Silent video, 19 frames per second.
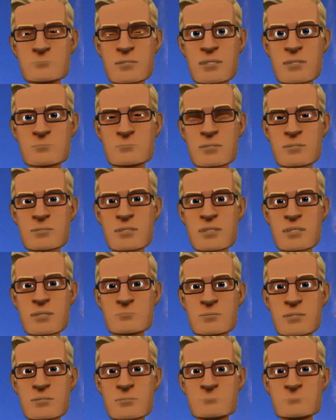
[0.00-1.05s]
And this is a
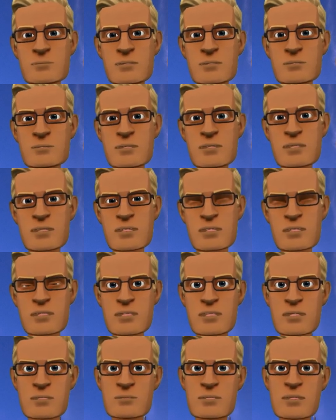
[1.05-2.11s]
key scripture
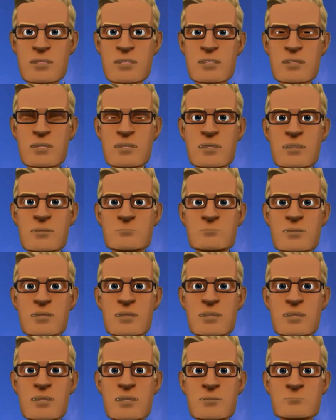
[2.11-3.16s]
after our review, our
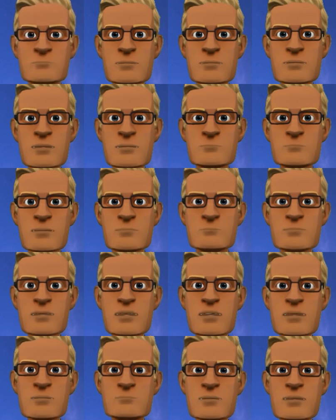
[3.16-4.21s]
brief review and
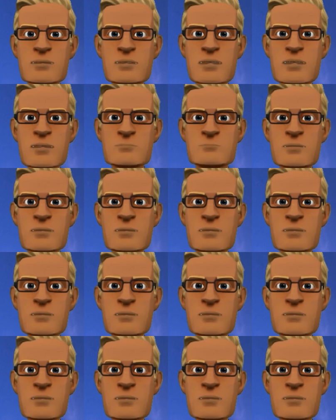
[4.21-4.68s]
replay.